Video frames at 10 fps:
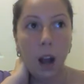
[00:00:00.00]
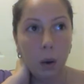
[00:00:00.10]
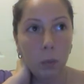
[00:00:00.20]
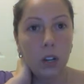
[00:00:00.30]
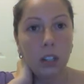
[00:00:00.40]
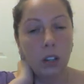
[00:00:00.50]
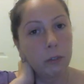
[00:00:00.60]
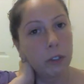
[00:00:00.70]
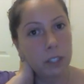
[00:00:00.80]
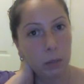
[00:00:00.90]
I would
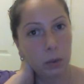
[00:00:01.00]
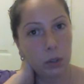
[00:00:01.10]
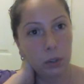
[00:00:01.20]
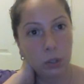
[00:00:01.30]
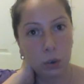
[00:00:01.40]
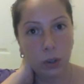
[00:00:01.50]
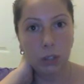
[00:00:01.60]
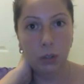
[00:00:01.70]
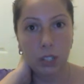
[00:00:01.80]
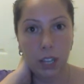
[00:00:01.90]
look for someone who's
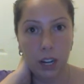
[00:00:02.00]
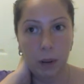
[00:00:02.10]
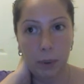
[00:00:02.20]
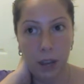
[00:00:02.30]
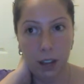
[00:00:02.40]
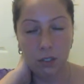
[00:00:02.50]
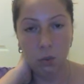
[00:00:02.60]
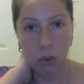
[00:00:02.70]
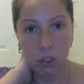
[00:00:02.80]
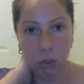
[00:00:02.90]
going to set a
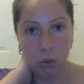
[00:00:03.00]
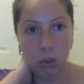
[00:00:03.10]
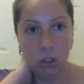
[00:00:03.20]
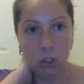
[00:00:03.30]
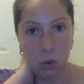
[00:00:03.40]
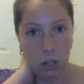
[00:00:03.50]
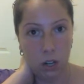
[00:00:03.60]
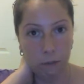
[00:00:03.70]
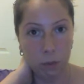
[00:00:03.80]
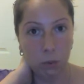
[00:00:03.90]
pace with you are
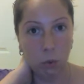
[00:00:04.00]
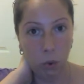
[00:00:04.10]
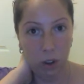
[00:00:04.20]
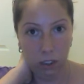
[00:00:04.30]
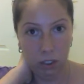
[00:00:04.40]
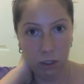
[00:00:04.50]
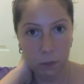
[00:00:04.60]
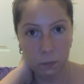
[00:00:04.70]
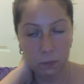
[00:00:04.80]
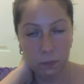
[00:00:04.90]
comfortable with.
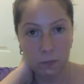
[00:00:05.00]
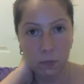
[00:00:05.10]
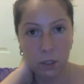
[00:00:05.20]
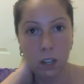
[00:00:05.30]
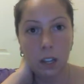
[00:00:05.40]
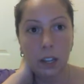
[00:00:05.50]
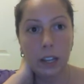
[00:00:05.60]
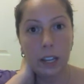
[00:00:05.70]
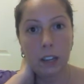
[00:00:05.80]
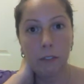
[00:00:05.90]

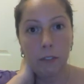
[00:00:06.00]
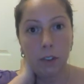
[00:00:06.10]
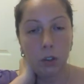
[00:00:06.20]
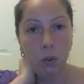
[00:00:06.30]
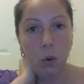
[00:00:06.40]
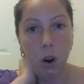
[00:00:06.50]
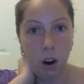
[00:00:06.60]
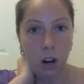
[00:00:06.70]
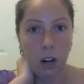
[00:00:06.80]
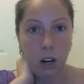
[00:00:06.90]
If you
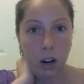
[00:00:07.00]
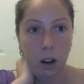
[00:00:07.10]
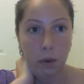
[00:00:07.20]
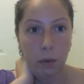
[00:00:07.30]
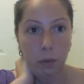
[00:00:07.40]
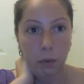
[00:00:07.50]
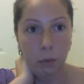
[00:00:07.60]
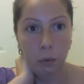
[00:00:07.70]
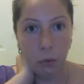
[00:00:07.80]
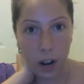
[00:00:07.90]
are
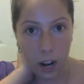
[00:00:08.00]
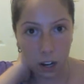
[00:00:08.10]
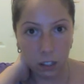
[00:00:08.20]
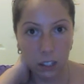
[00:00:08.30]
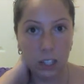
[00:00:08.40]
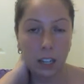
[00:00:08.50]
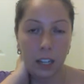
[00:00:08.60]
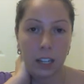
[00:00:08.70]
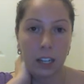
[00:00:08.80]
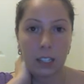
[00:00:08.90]
rarely
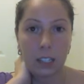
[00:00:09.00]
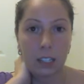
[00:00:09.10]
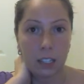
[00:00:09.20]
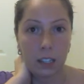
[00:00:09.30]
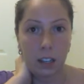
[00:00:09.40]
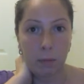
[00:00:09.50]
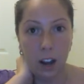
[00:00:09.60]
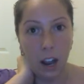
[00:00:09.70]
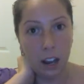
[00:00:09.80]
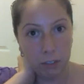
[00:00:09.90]
hitting Success Club
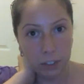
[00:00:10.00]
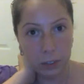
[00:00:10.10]
5,